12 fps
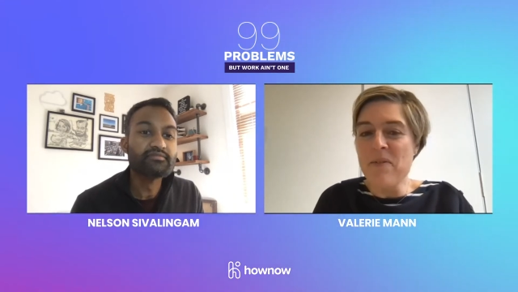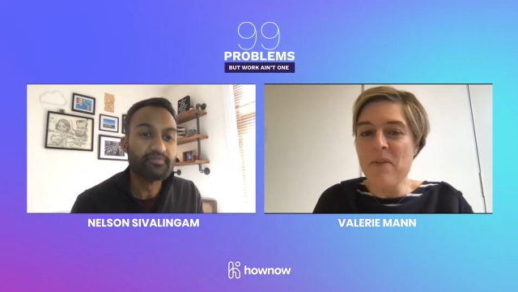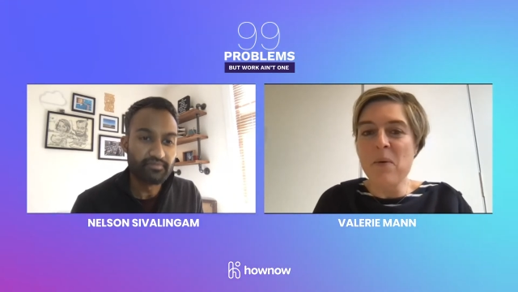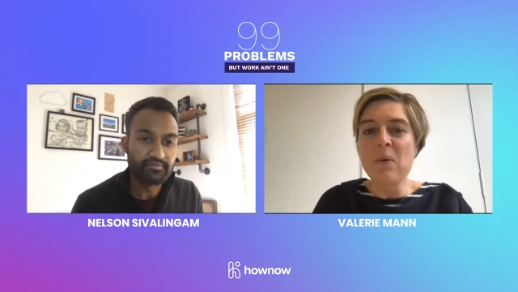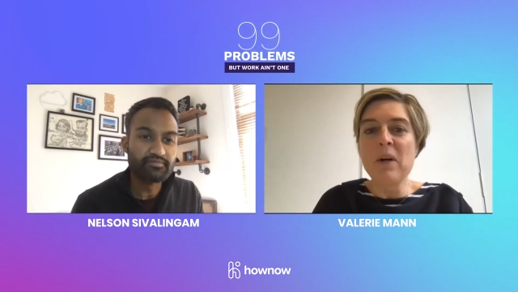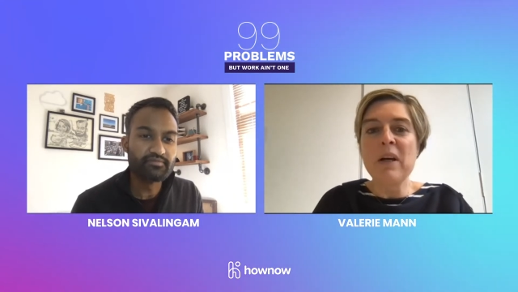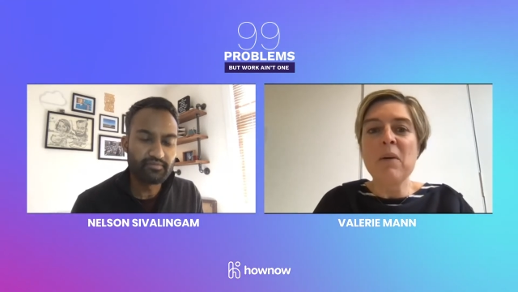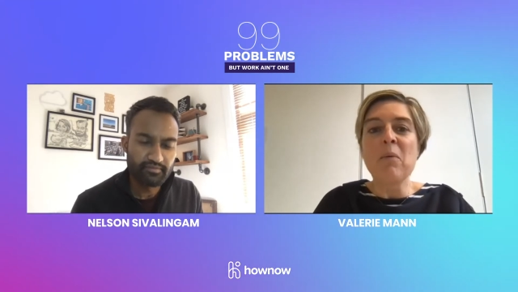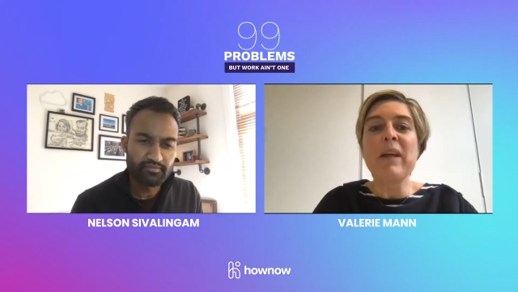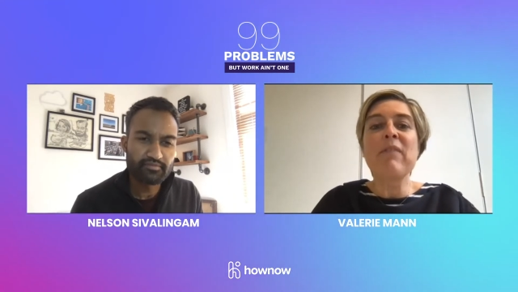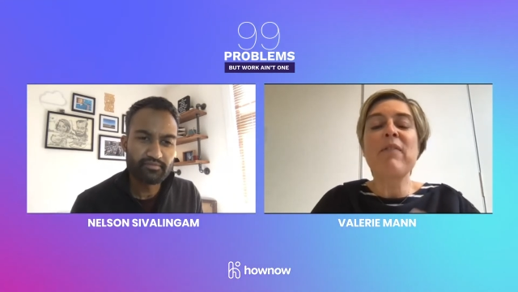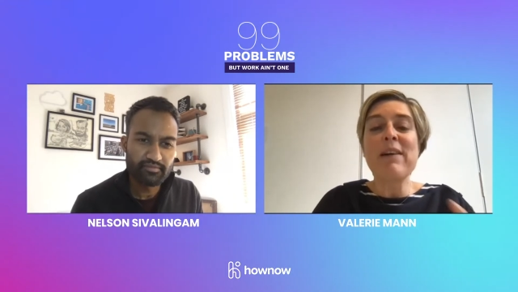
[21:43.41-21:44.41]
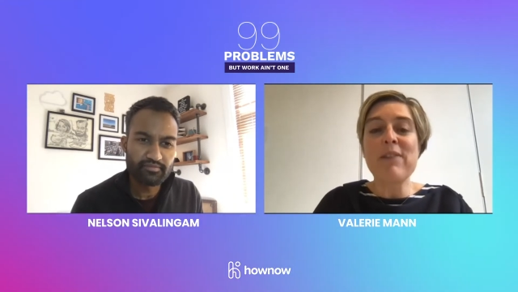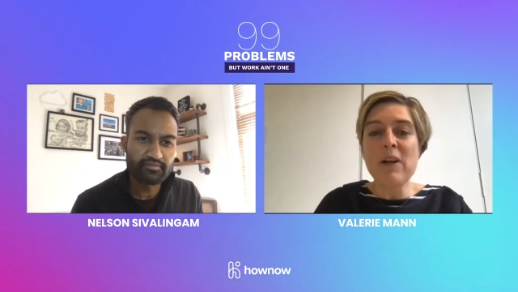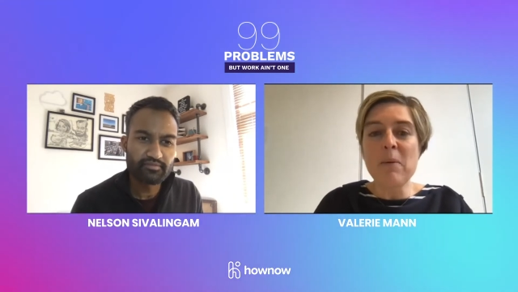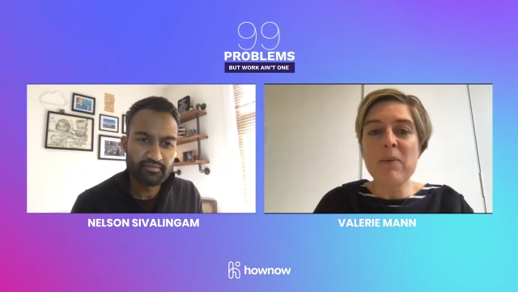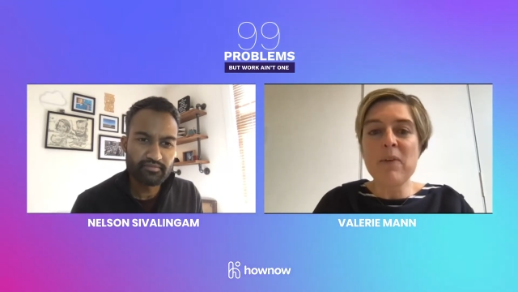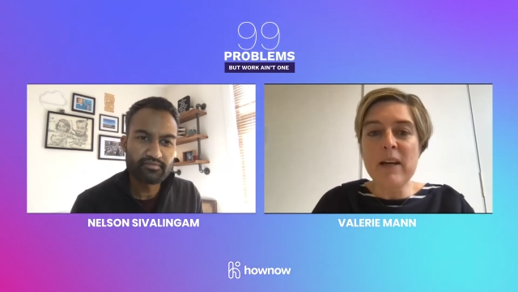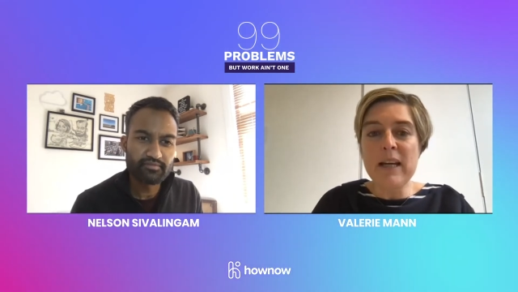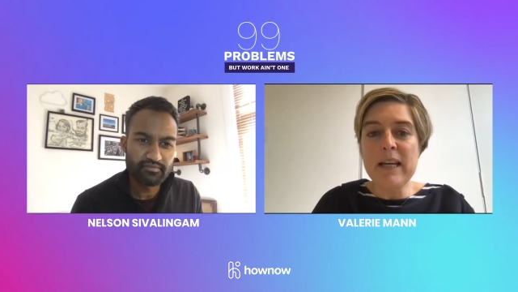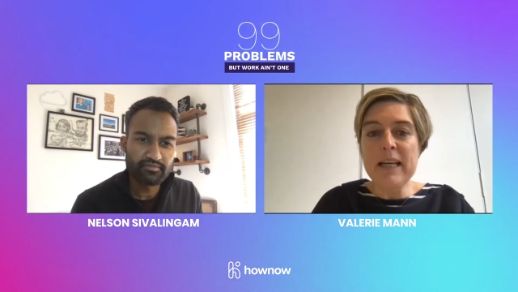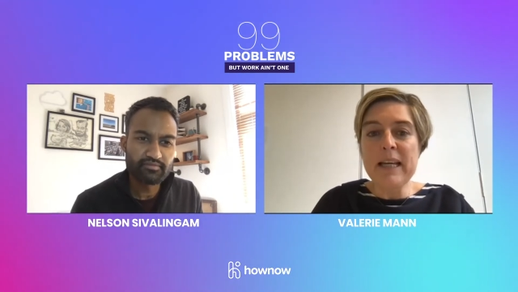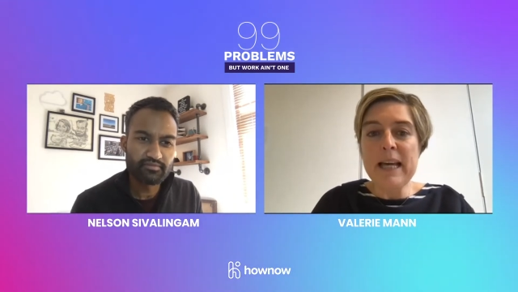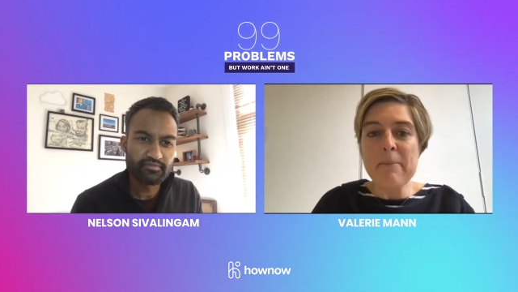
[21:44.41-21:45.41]
Speaker 1: So we've developed
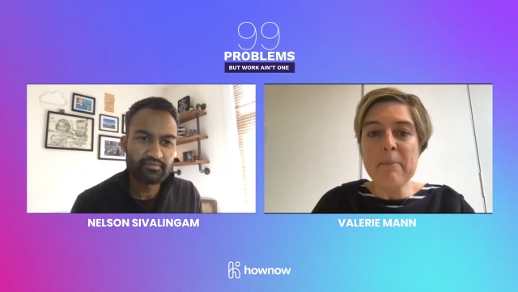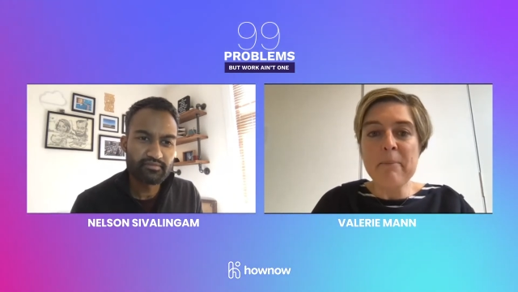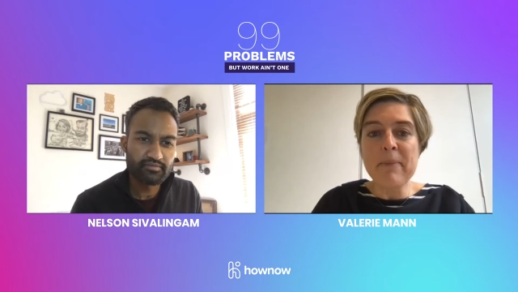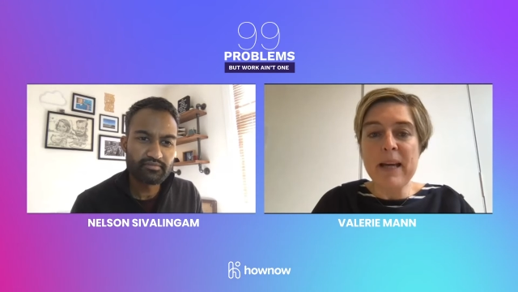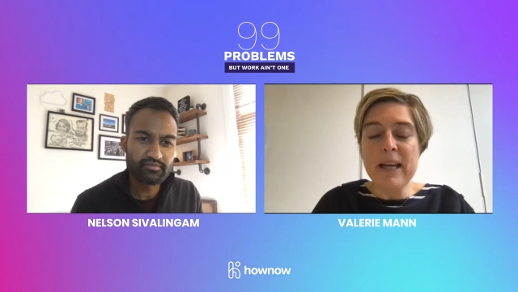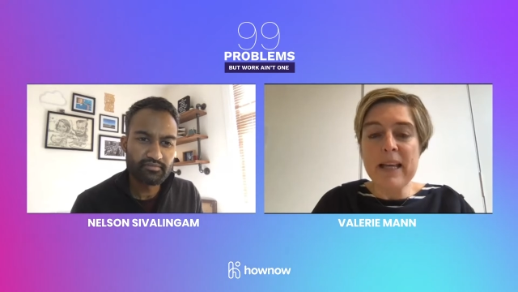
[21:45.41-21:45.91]
a um,